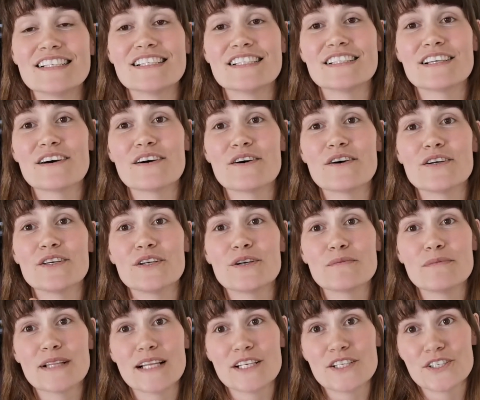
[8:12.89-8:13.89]
So
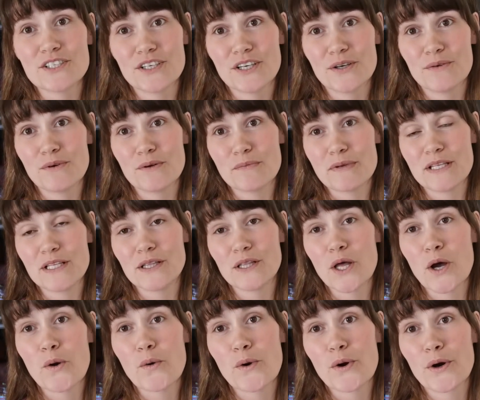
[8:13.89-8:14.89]
your blood sugar will be
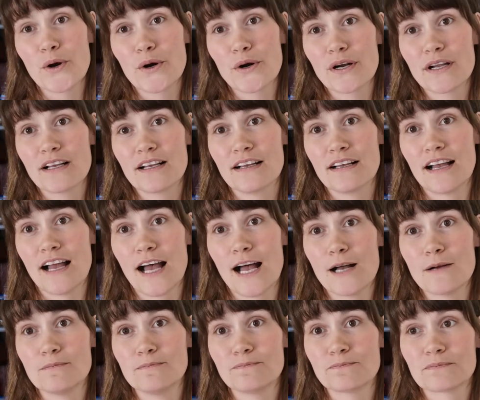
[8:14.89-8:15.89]
lower,
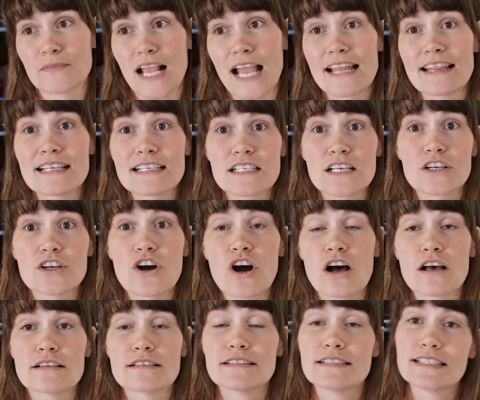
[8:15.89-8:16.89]
and this can
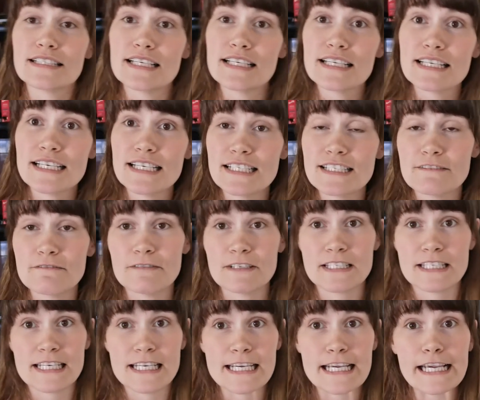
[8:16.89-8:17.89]
cause dizziness,
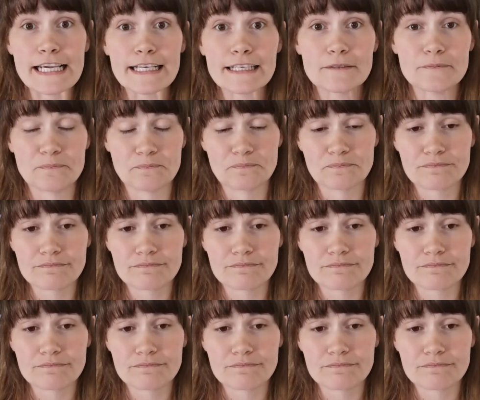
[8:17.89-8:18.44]
fatigue,